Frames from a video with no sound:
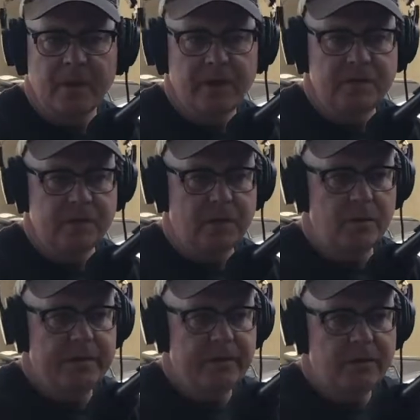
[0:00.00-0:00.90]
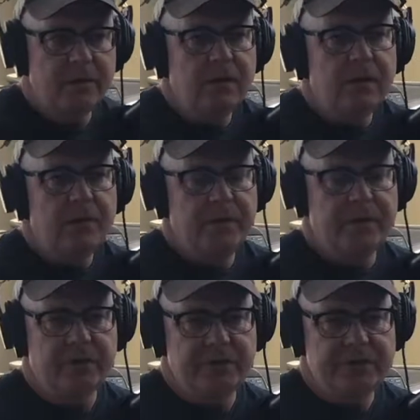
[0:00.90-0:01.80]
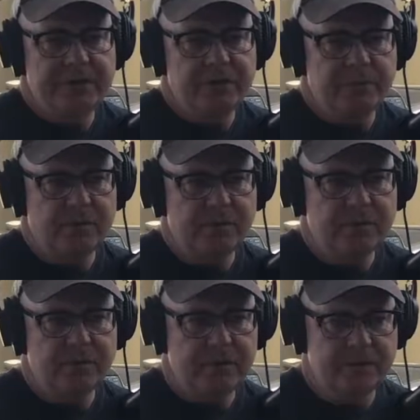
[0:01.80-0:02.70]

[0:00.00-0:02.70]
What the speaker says: And so we'd already changed it once.